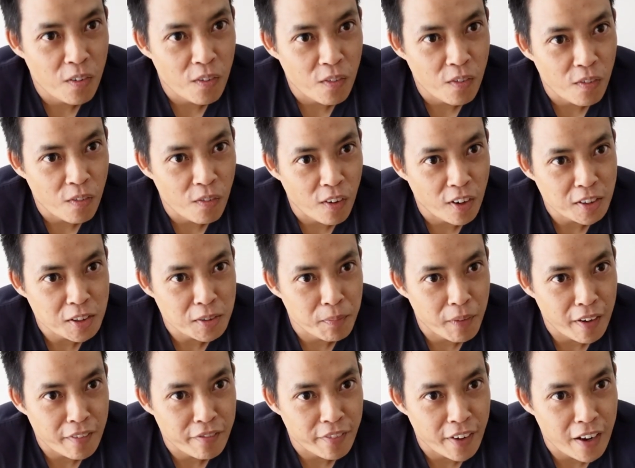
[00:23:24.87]
What's
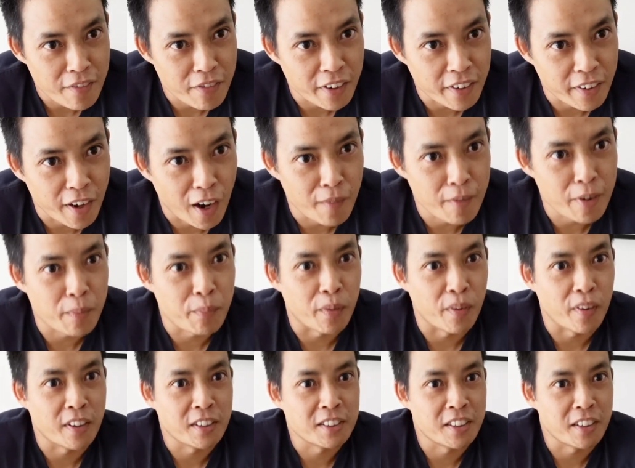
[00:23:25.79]
my favourite comic
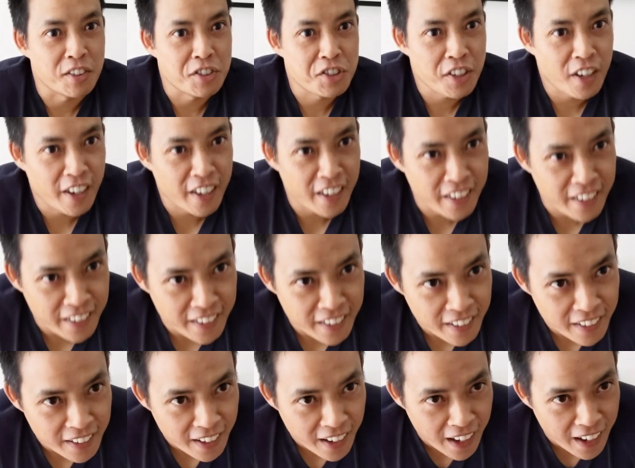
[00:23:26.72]
book? So Jay
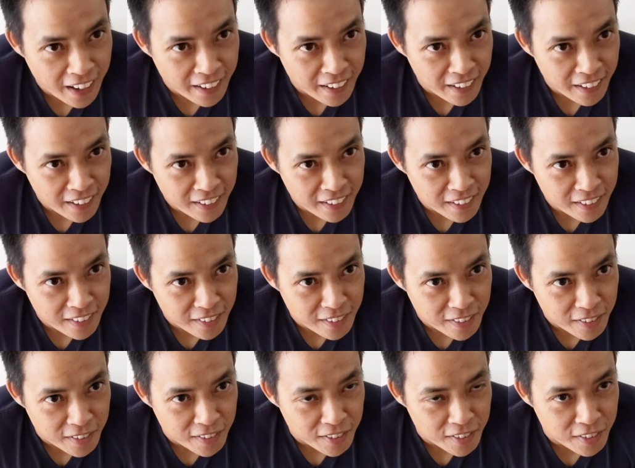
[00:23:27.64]
Hannah,
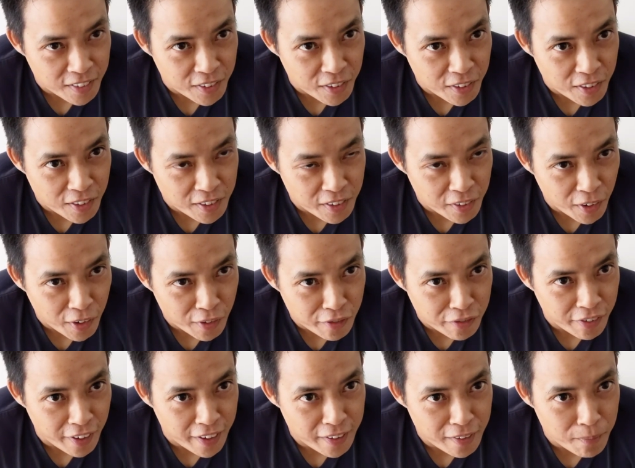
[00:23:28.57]
who is an old
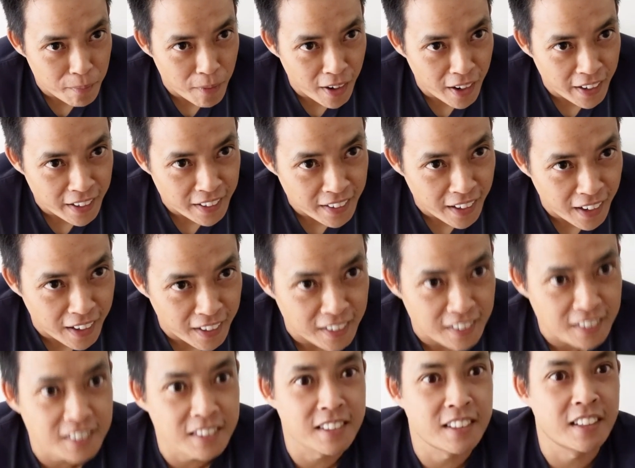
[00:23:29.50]
friend of mine,
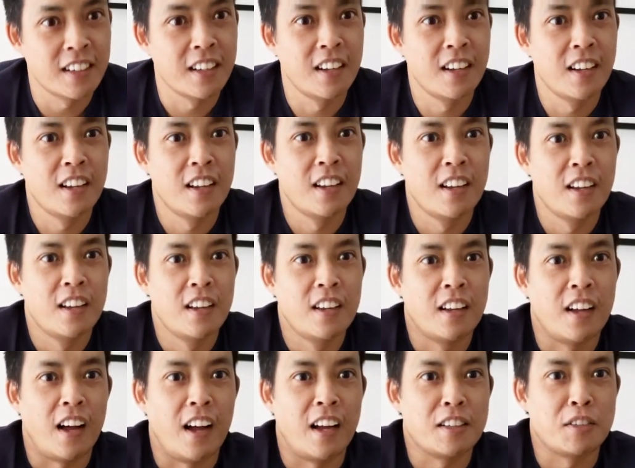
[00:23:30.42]
asked
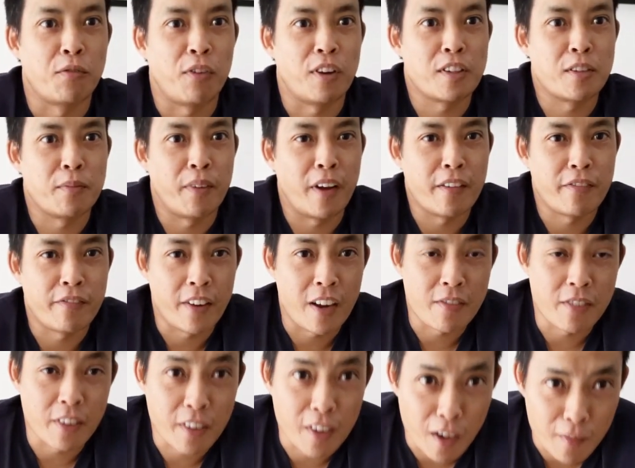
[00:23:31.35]
what's my
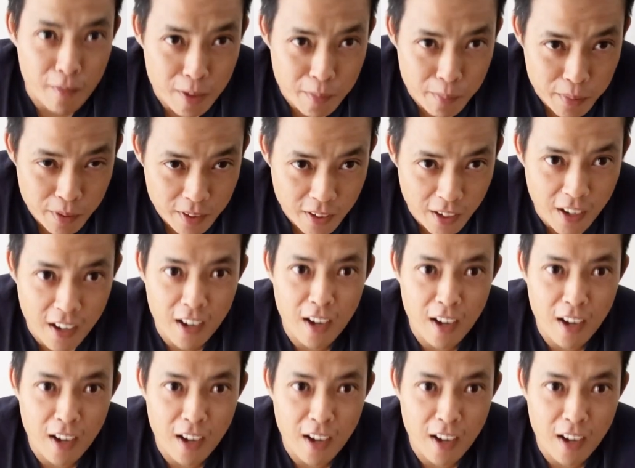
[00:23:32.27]
favourite comic book?